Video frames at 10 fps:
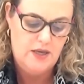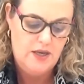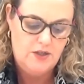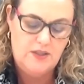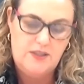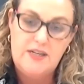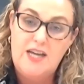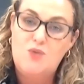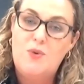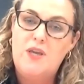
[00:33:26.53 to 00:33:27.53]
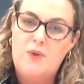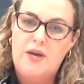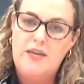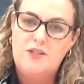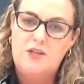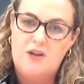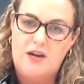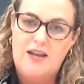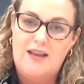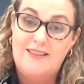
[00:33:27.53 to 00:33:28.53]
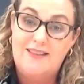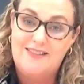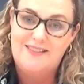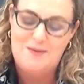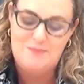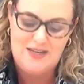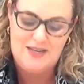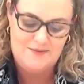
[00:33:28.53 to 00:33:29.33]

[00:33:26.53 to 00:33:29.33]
to the stage where you are here tonight at this assembly.